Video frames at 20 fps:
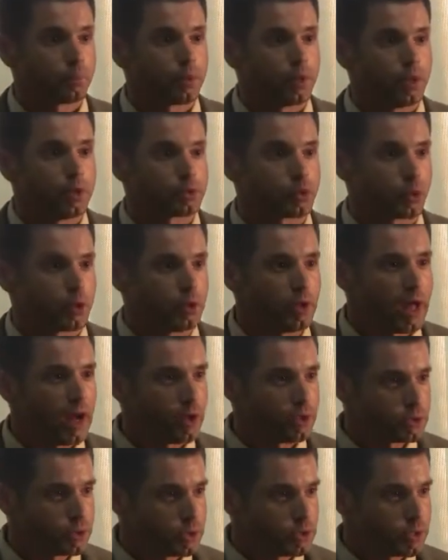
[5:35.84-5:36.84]
It's what
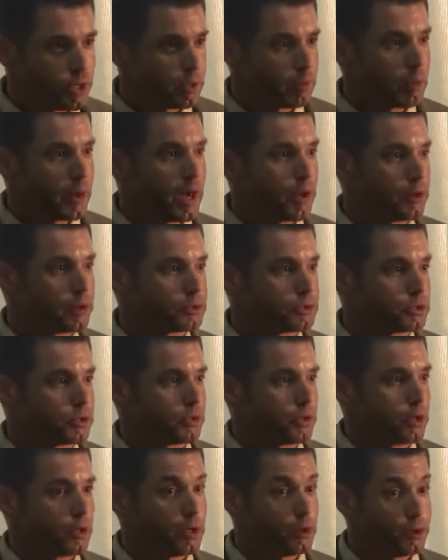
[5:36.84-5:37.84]
allows you to take matters
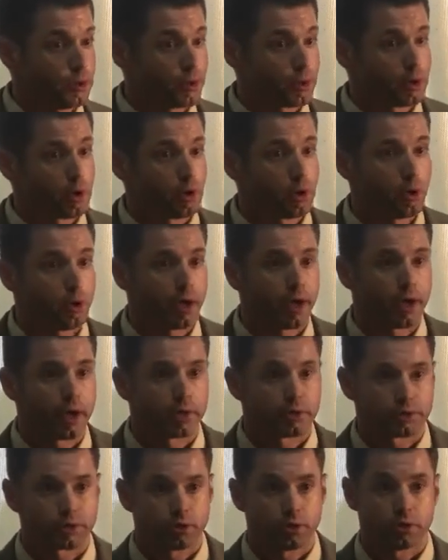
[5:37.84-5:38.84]
into your own
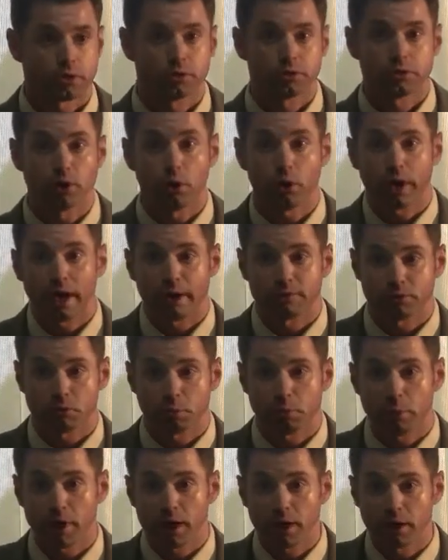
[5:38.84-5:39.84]
hands, and you don't have to
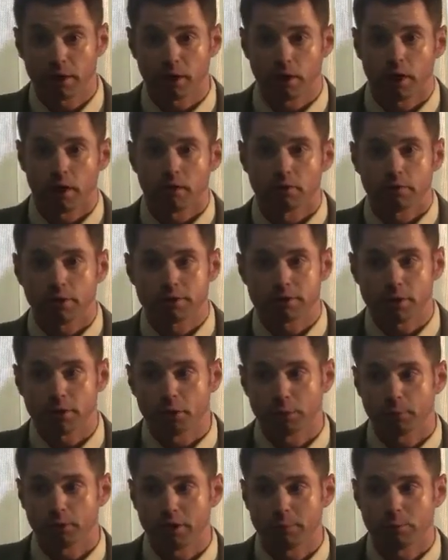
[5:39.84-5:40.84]
beg these
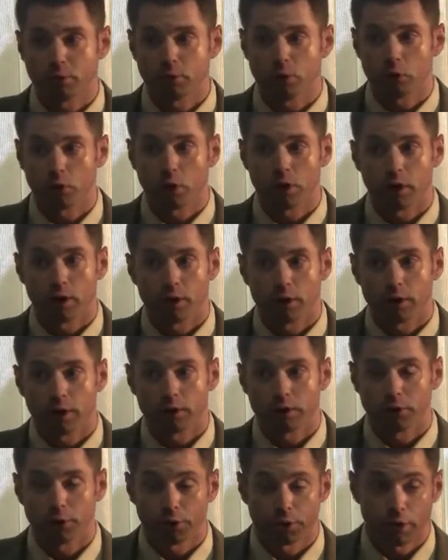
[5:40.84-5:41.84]
other people who are
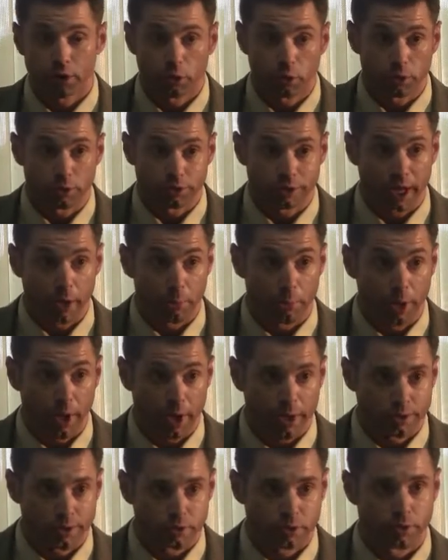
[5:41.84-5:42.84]
your equals at
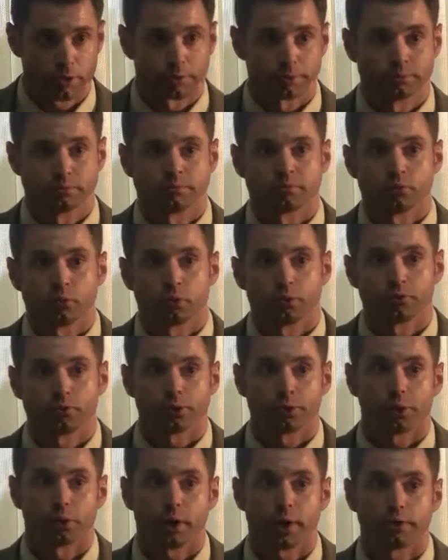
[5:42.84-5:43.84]
best for
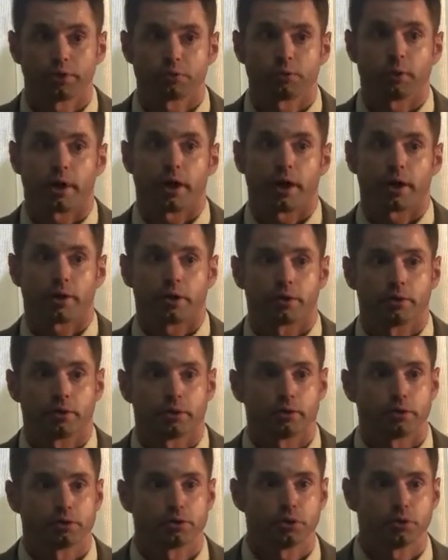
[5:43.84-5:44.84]
your rights back.
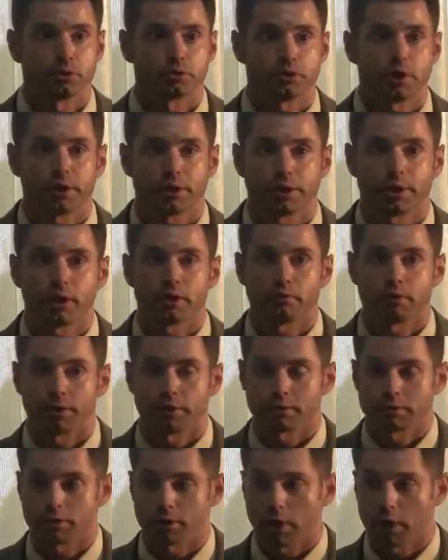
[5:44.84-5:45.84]
So you can take care of it
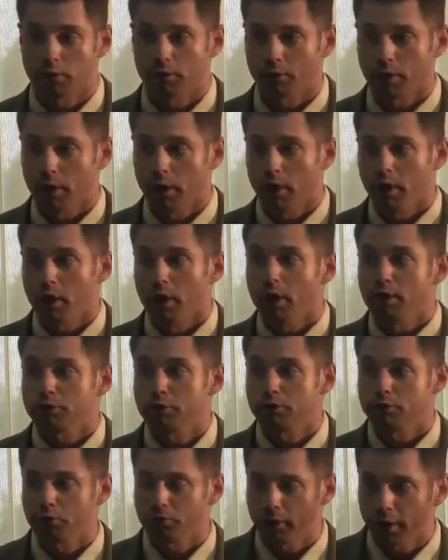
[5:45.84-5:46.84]
yourself. So
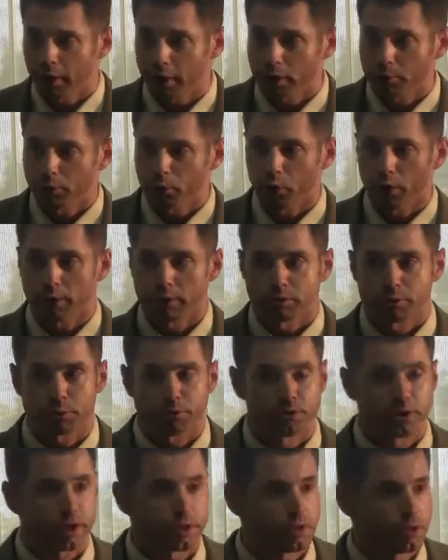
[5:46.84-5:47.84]
it's very important to
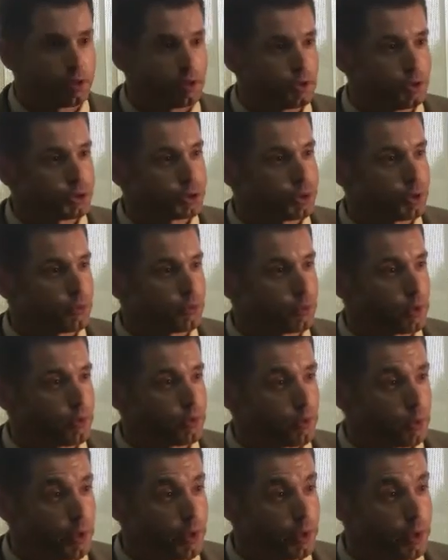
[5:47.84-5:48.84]
protect the initiative and
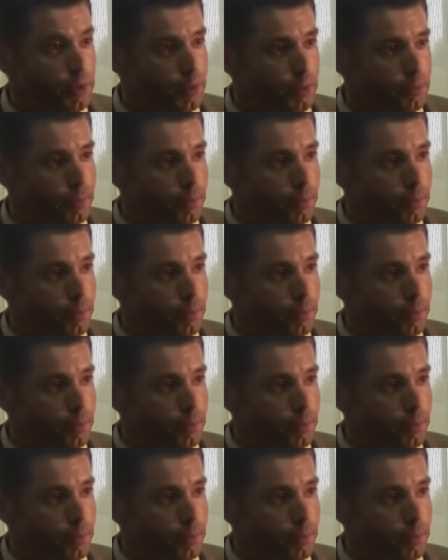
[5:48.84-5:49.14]
referendum